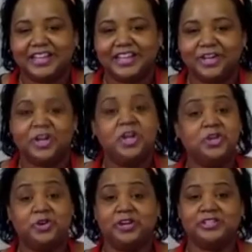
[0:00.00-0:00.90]
it later,
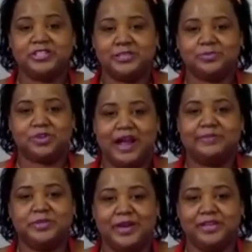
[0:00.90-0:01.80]
you could also
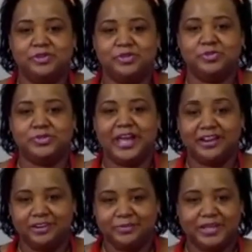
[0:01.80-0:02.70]
subscribe to my YouTube
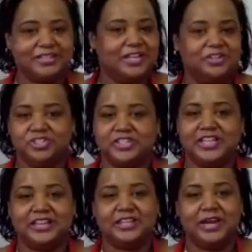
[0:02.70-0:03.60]
channel, because then you'll just
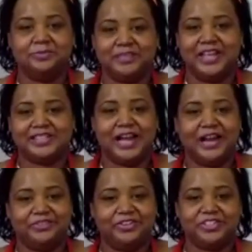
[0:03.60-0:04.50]
get the updates
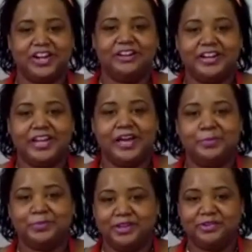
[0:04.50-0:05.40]
after it's already
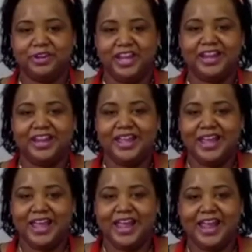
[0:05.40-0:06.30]
uploaded
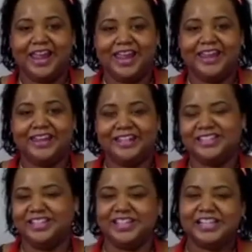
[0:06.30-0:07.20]
and it's
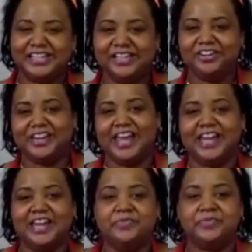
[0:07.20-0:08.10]
a little cleaner and
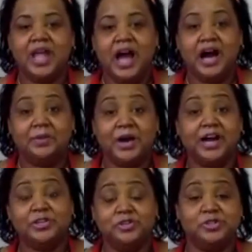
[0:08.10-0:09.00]
edited. On
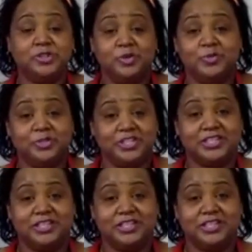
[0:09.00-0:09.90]
YouTube, you
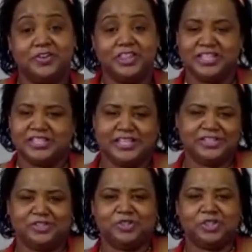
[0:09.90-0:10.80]
just look for The
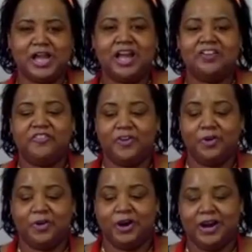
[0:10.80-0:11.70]
Schizo Chef,
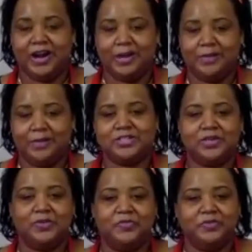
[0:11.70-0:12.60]
or I'm
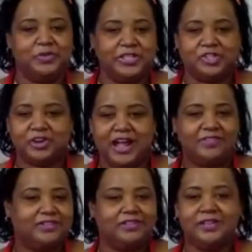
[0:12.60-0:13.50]
also Foodie
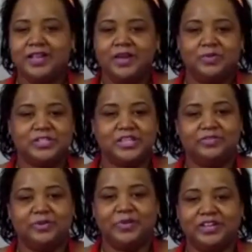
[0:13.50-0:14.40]
Travel,
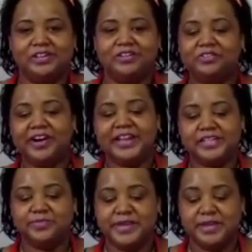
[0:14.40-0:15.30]
whichever one you'll
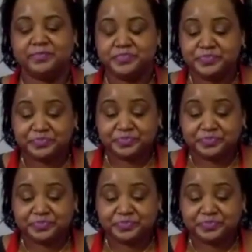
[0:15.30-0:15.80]
find me.